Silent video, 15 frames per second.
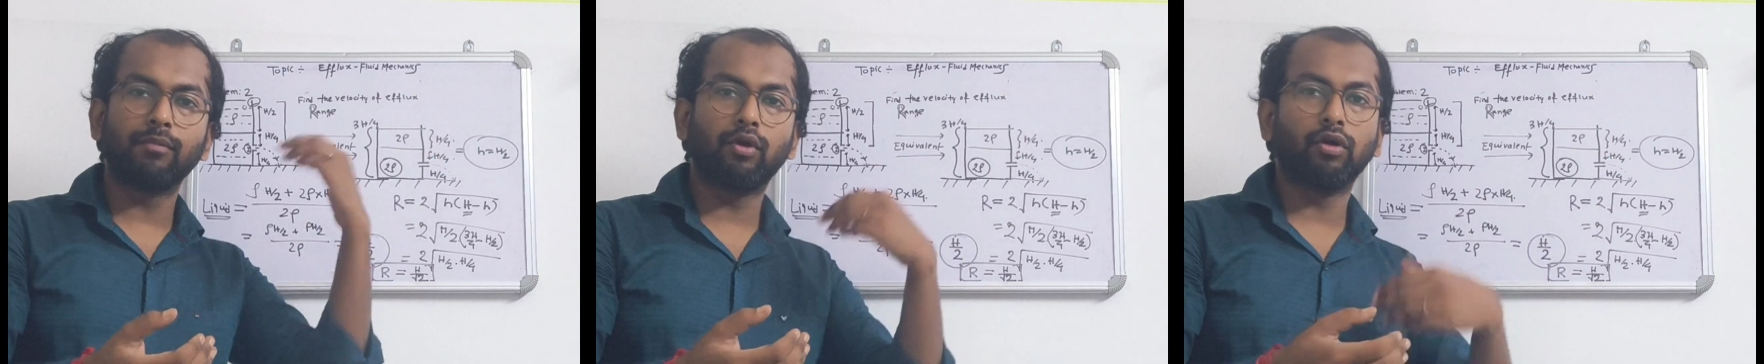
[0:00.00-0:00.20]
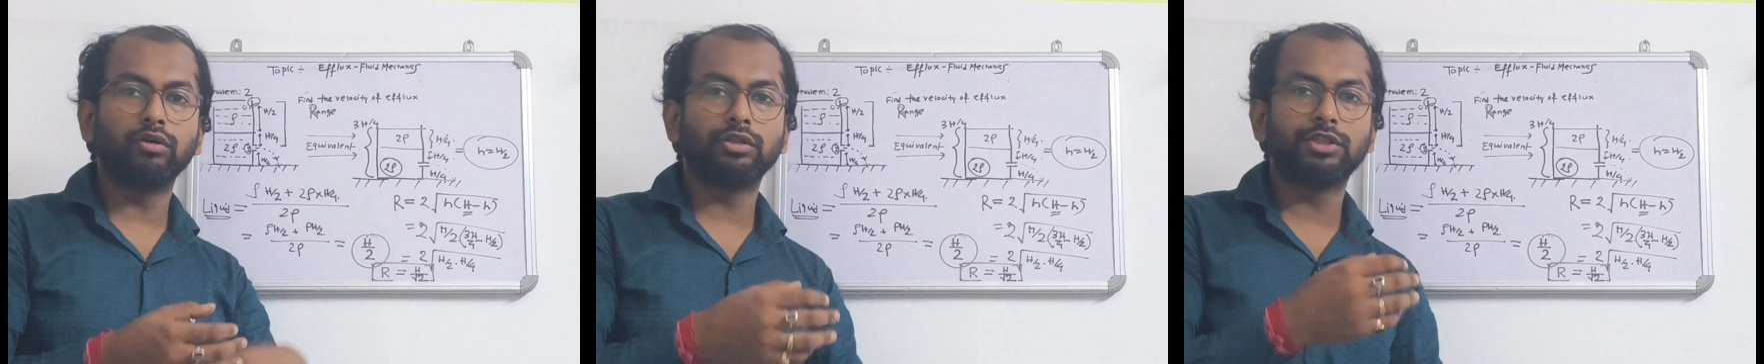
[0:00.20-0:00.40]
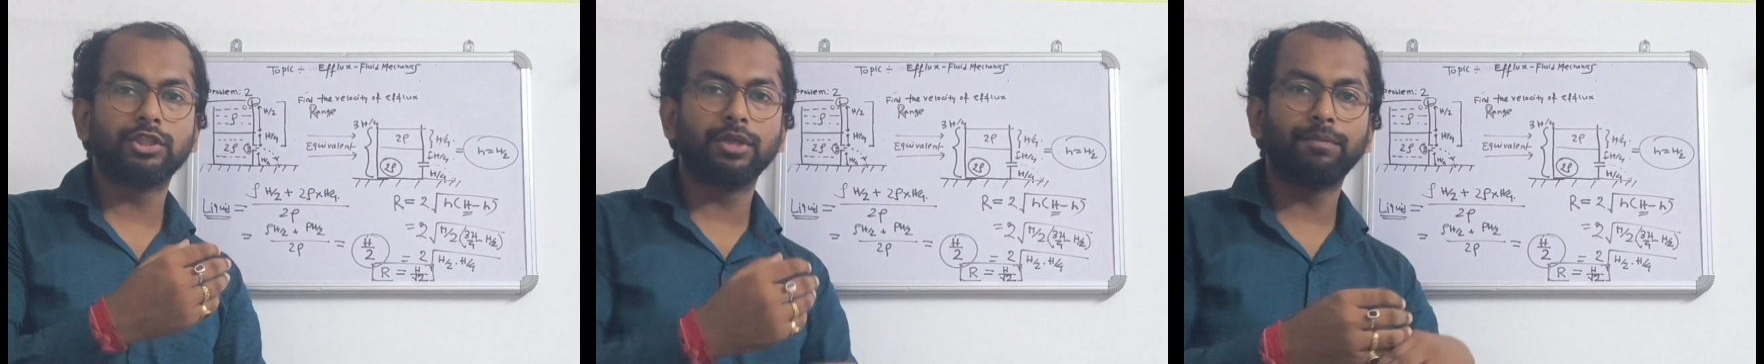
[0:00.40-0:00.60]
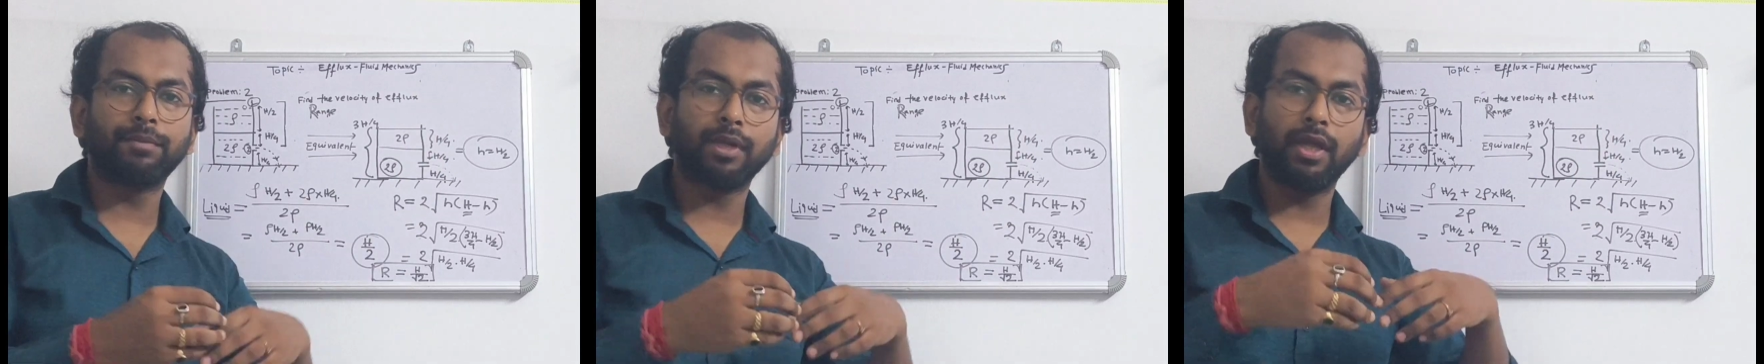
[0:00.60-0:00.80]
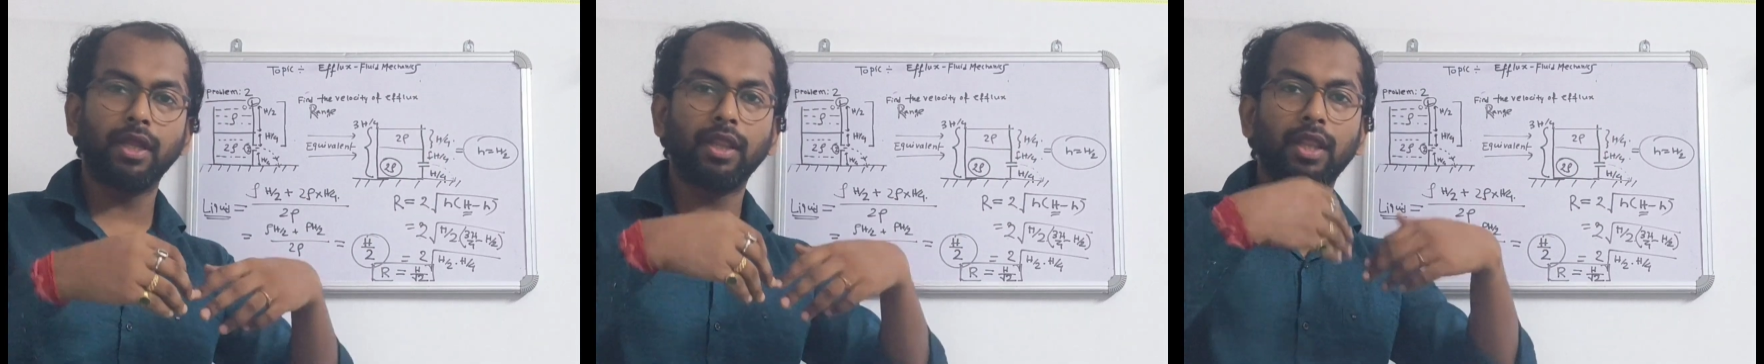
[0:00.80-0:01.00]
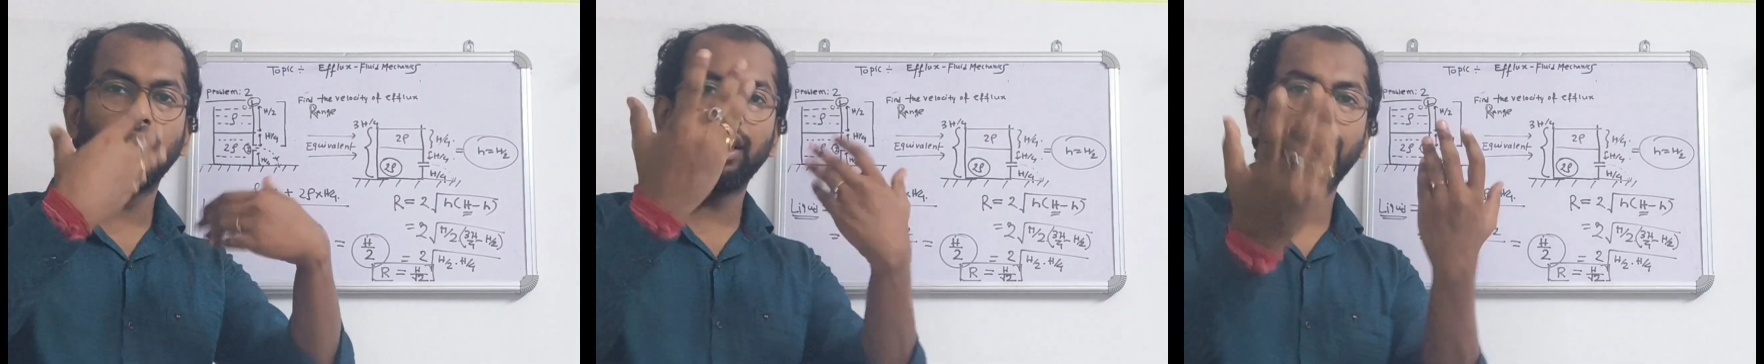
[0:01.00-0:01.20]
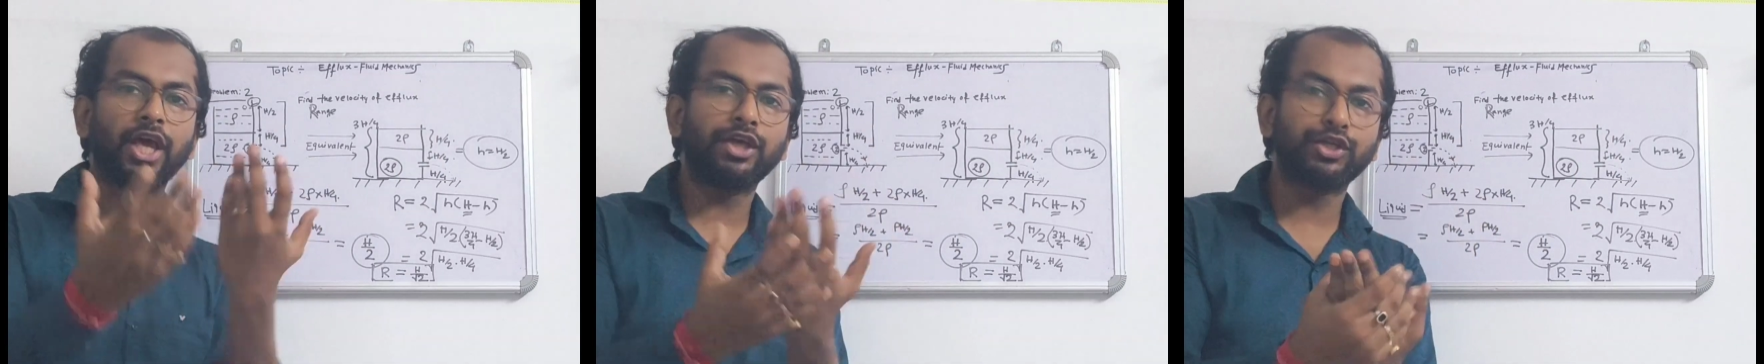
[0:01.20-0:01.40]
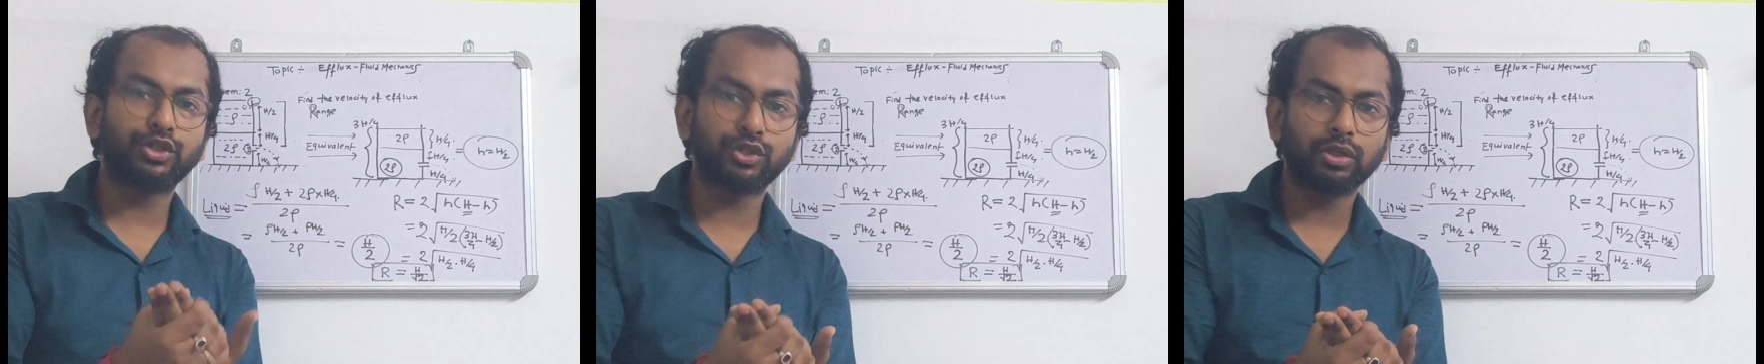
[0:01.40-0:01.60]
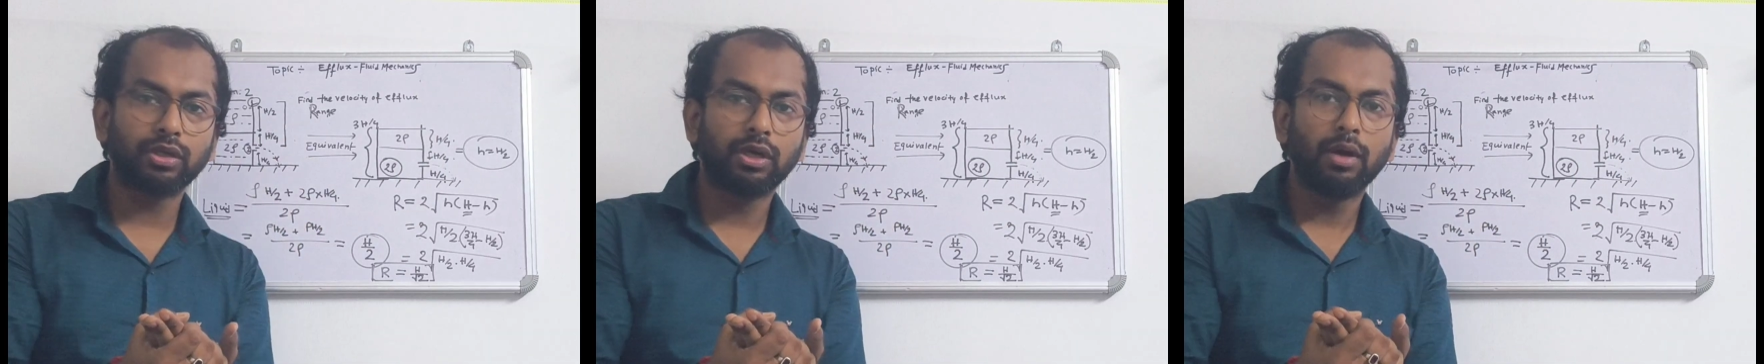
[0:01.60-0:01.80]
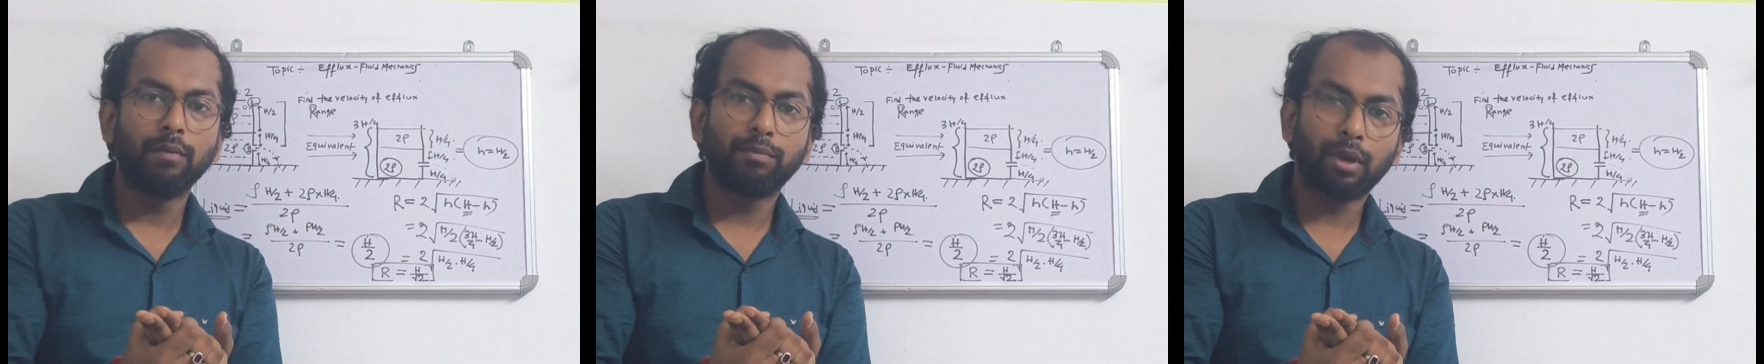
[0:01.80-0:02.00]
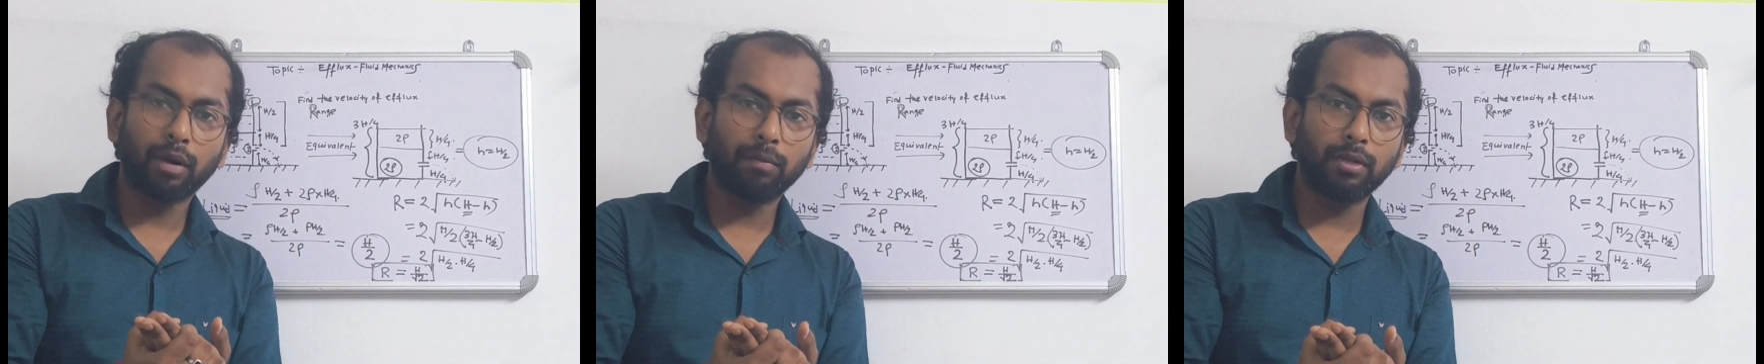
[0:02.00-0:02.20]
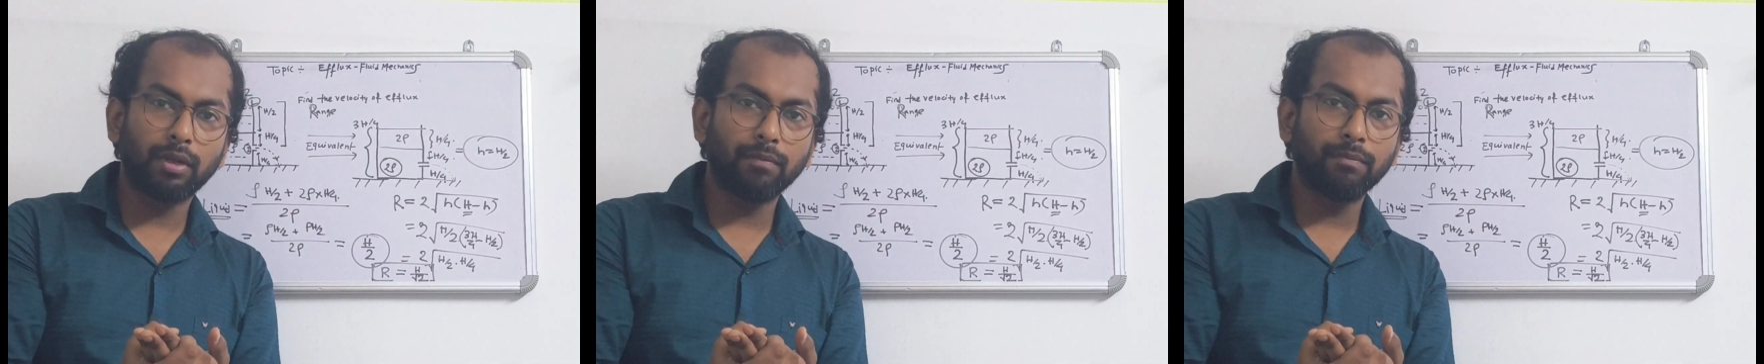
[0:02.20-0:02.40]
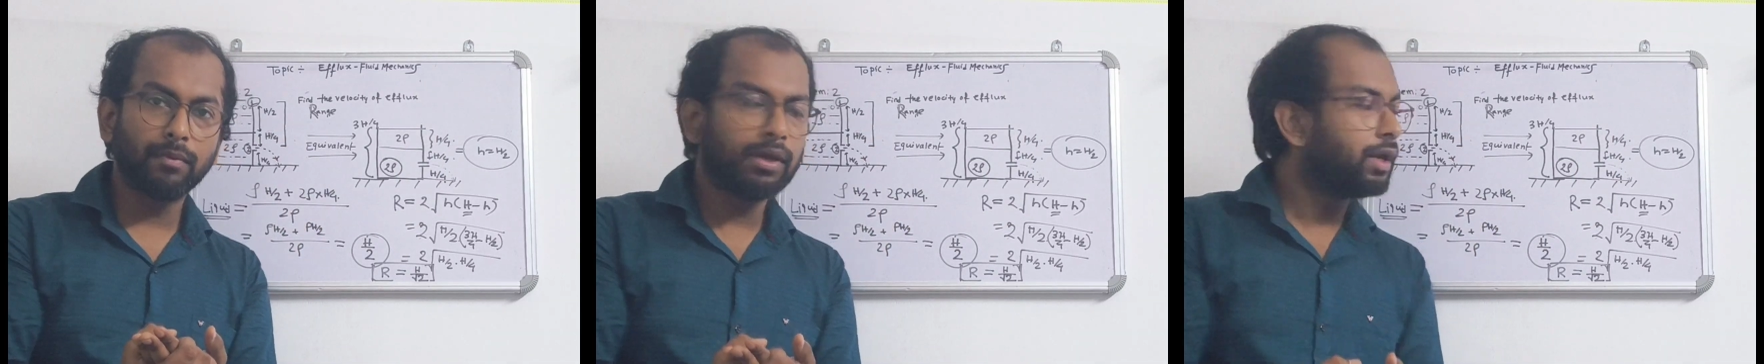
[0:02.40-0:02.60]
concept in the next problem.